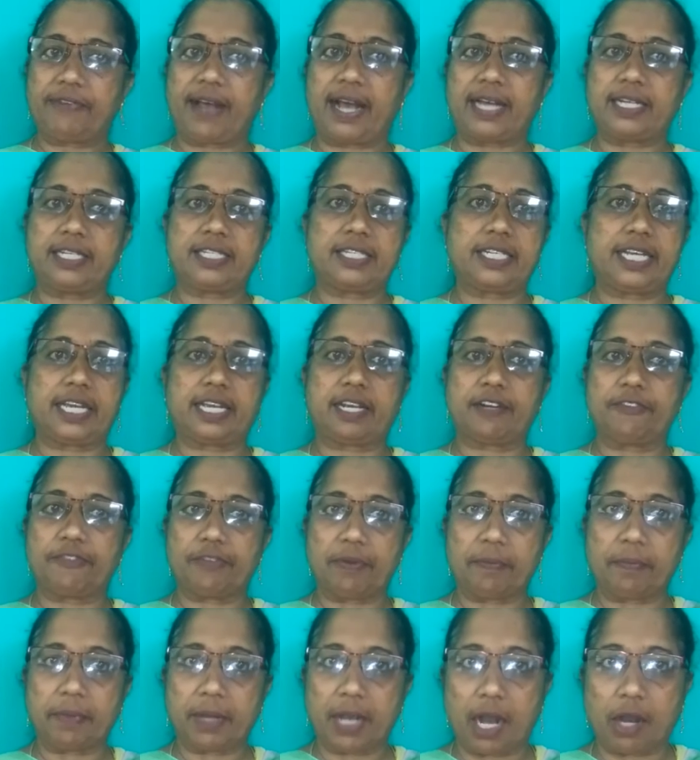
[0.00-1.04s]
fat taken
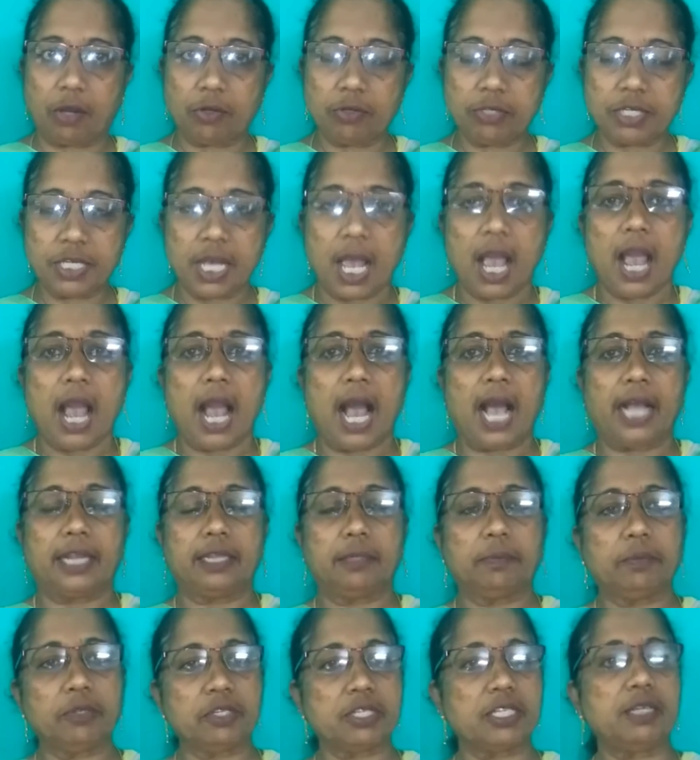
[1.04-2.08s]
from cows, and
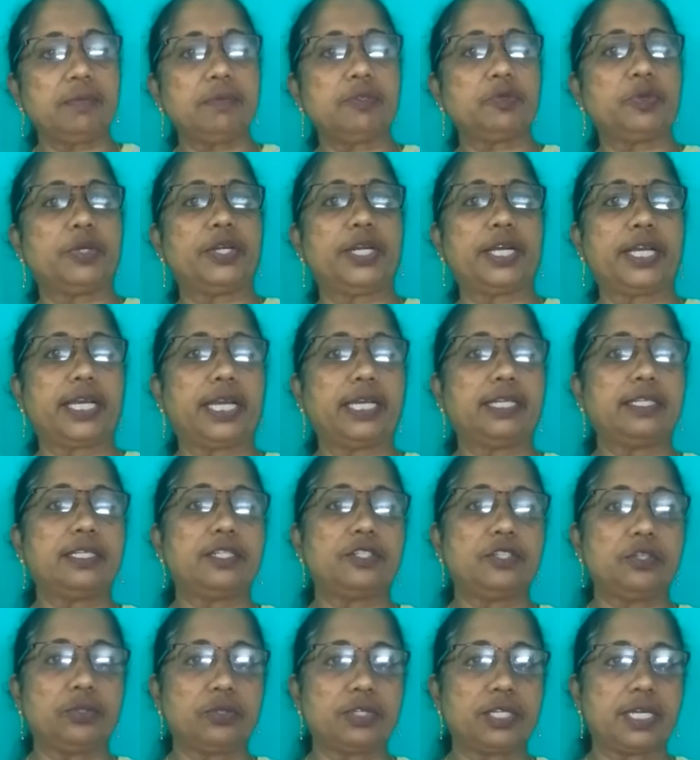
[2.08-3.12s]
the Muslims were
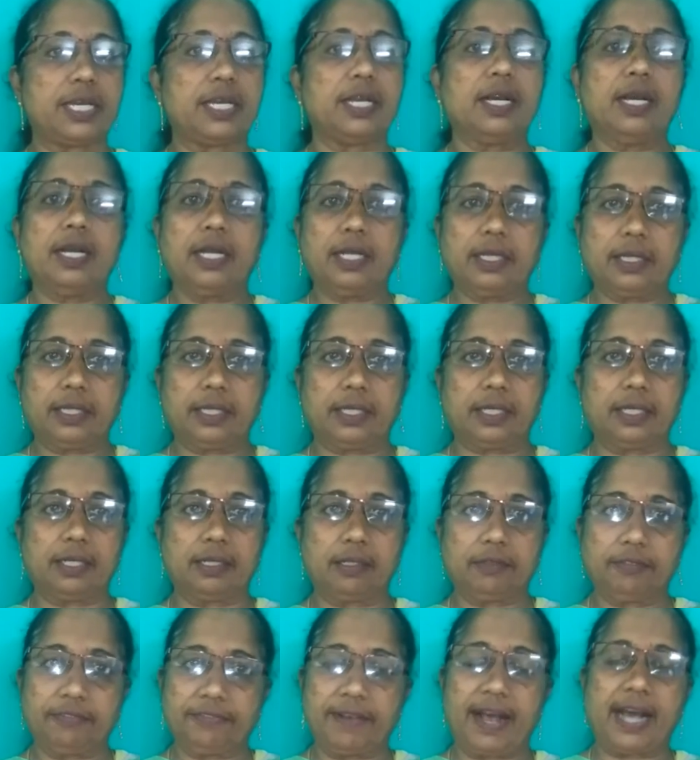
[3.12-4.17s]
against using
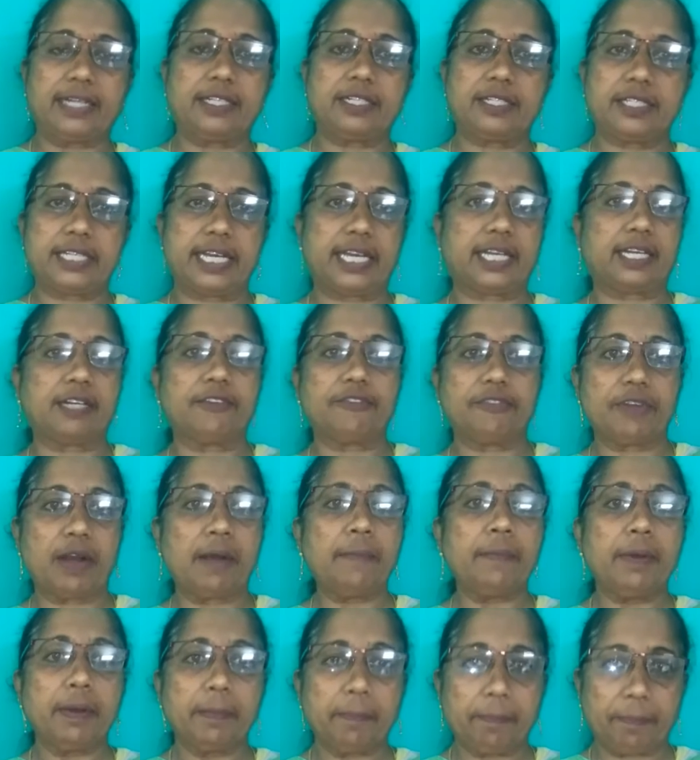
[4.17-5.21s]
the fat taken
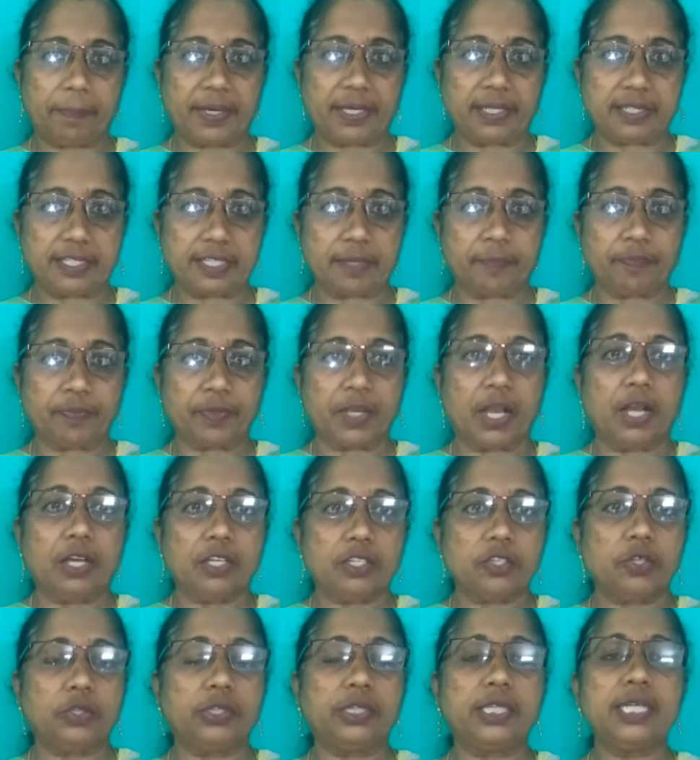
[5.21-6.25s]
from pigs.
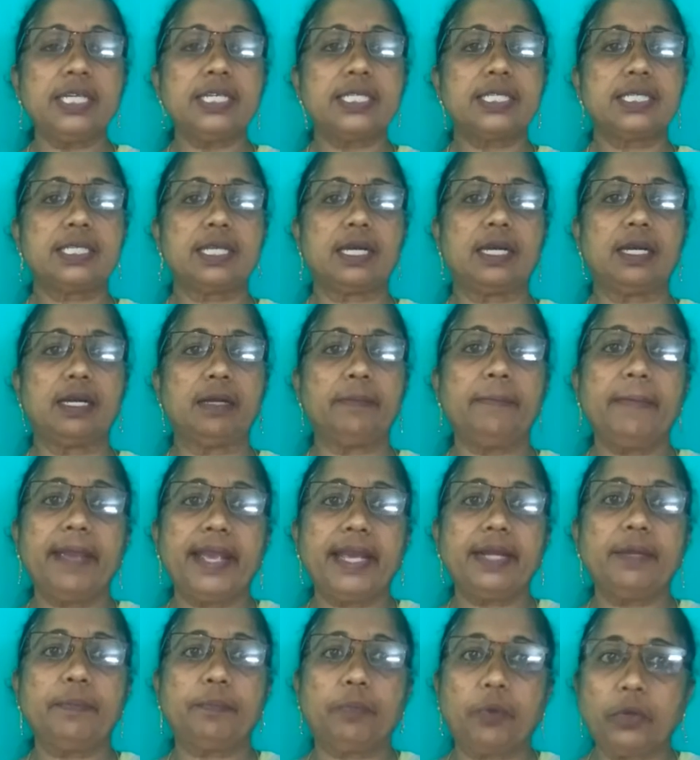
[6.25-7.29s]
So this
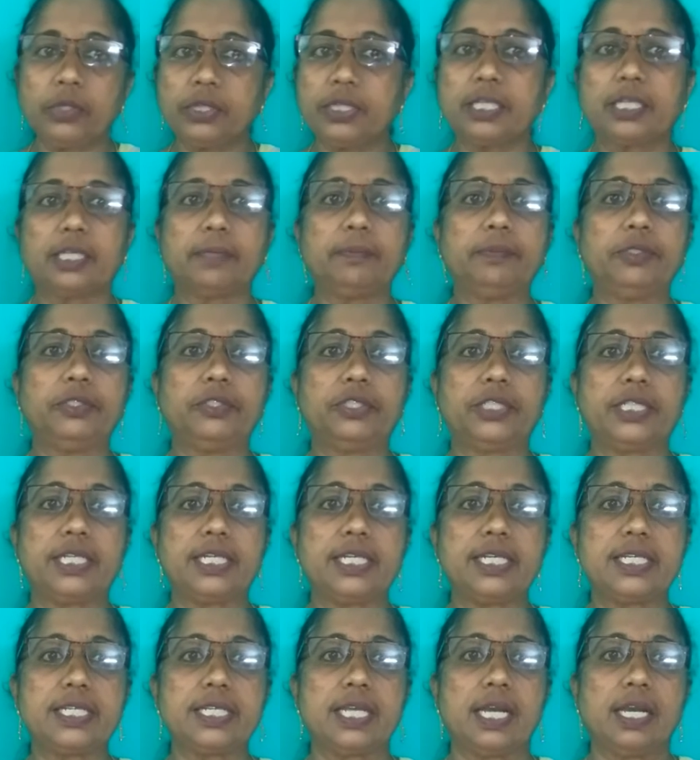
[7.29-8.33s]
made both the
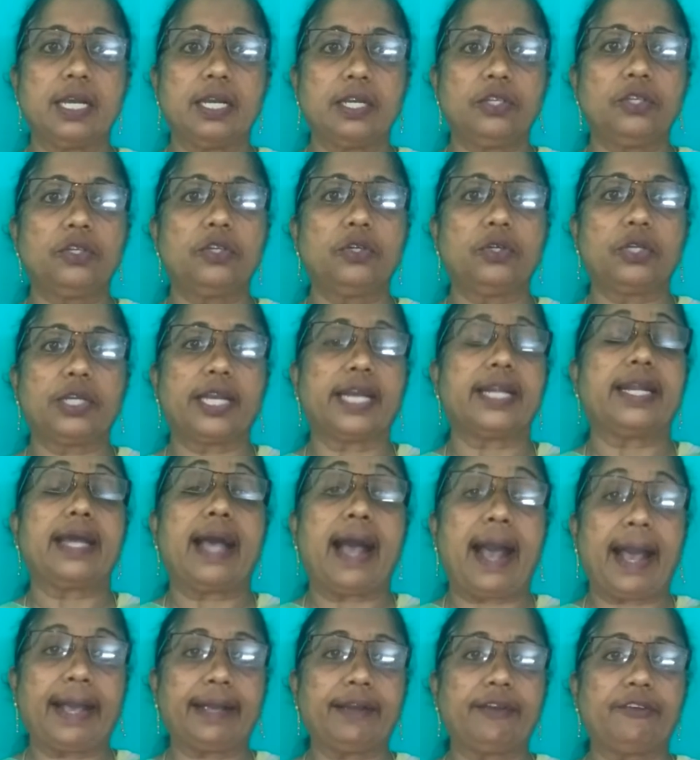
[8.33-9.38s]
communities
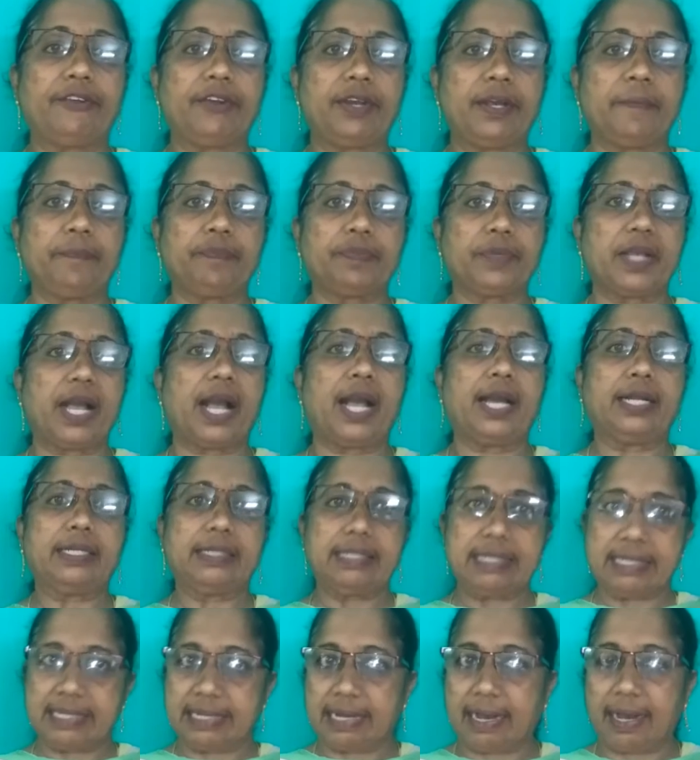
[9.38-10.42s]
get angry and
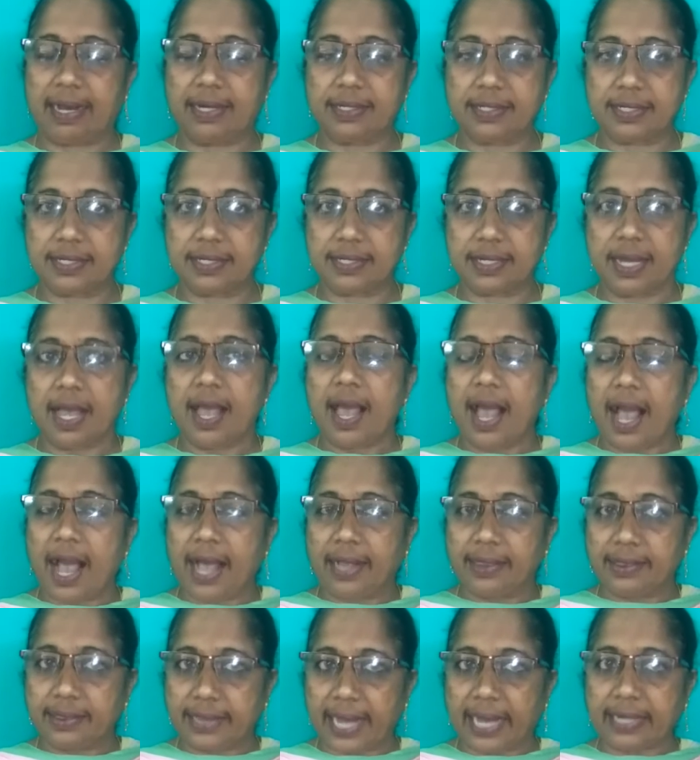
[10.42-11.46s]
disheartened,
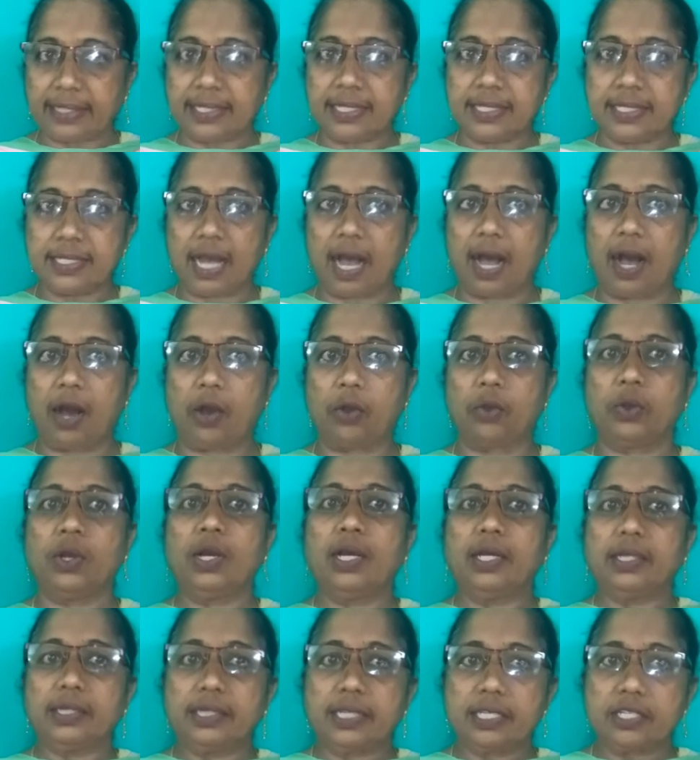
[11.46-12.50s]
and that is
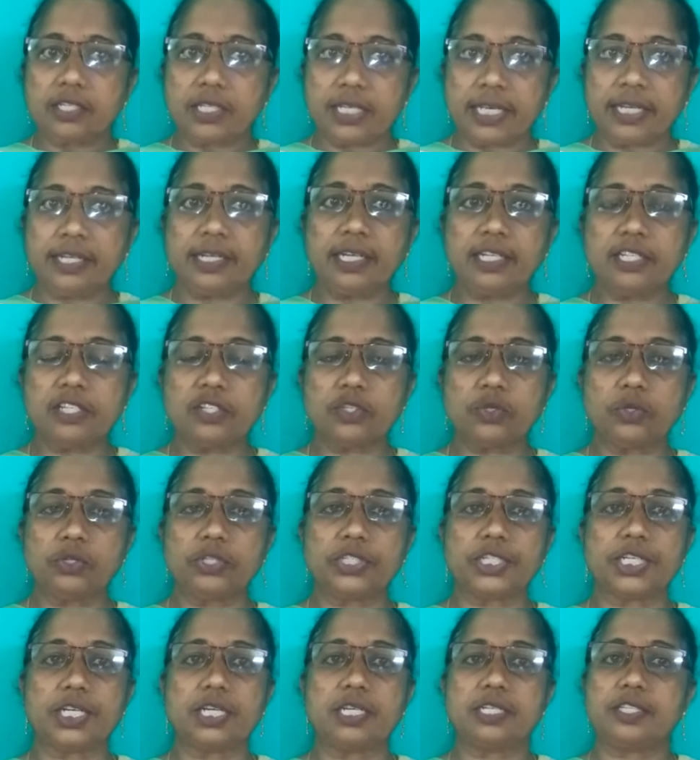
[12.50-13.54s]
how this Indian
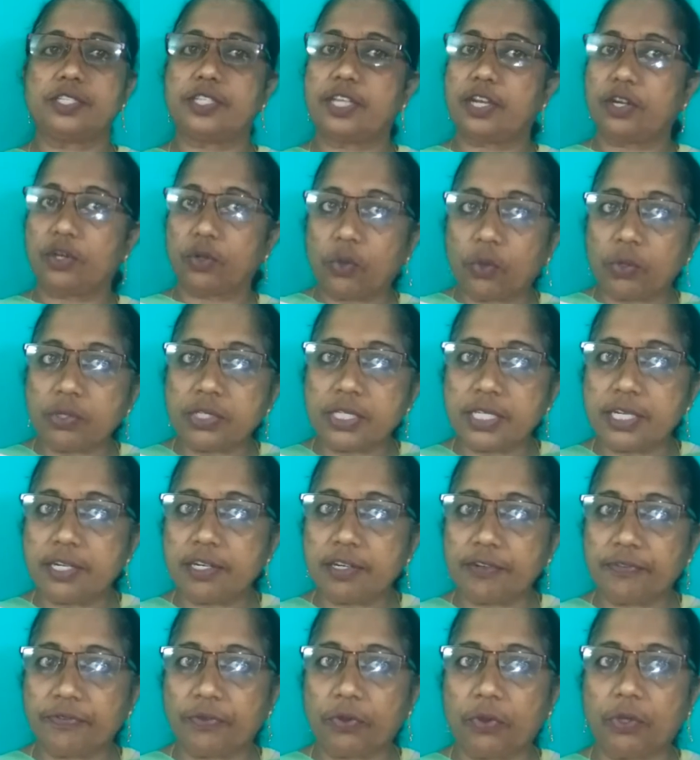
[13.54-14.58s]
soldiers, they rose in
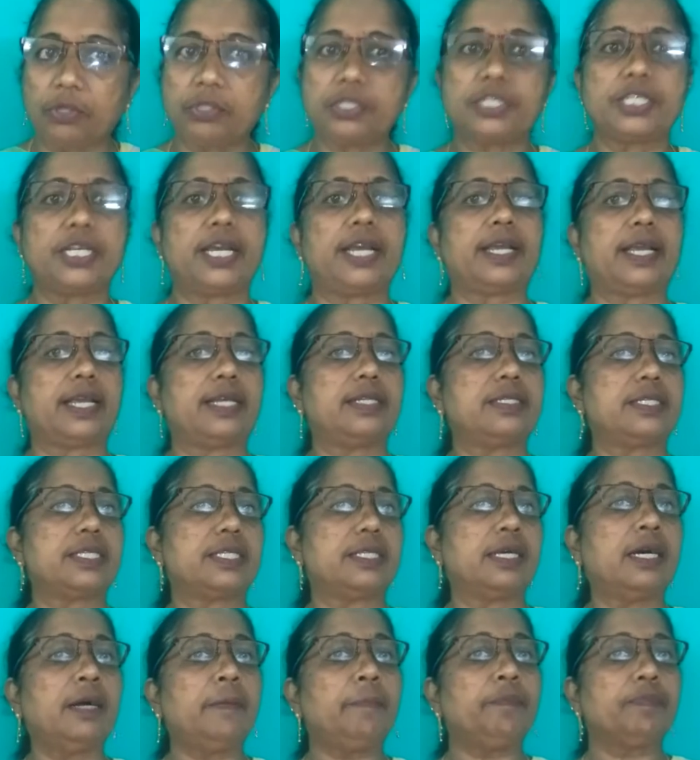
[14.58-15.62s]
revolt against
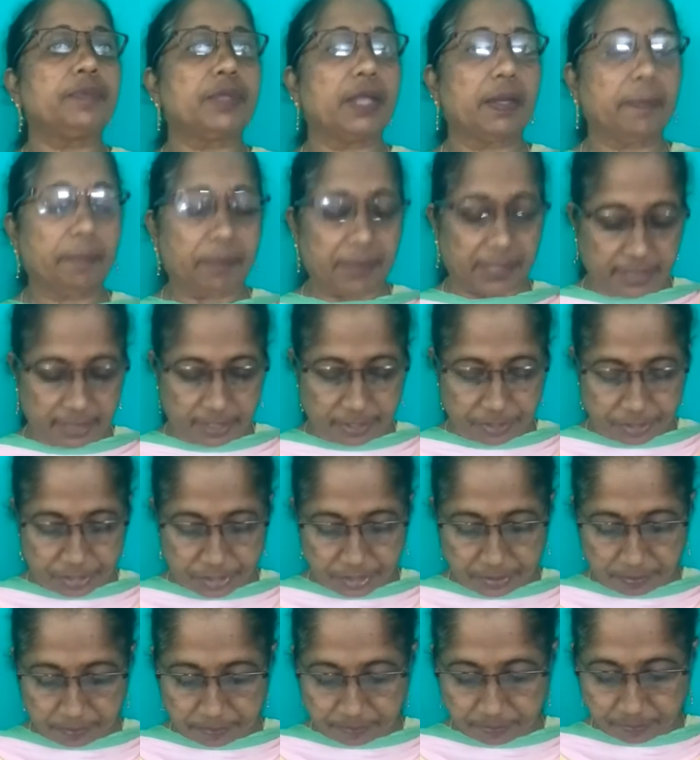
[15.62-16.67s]
the
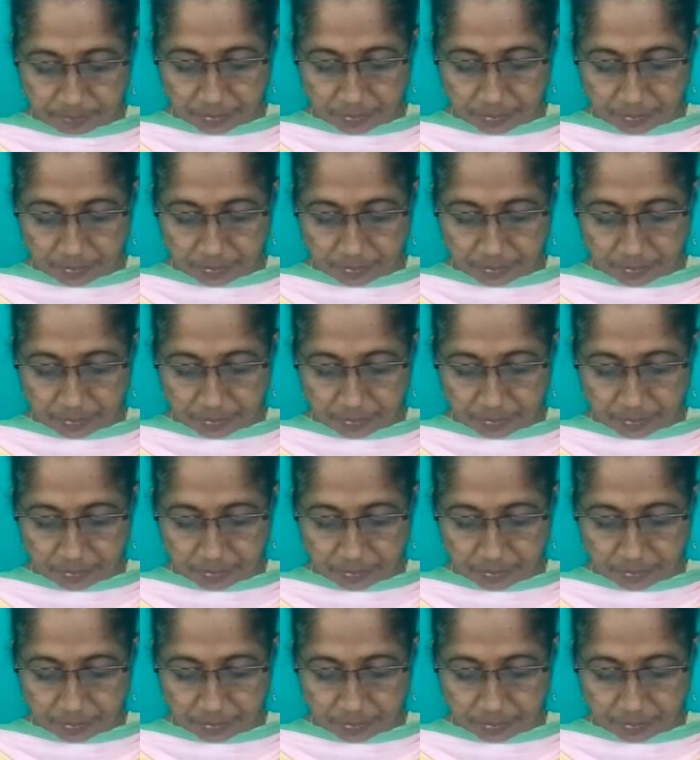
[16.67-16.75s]
British.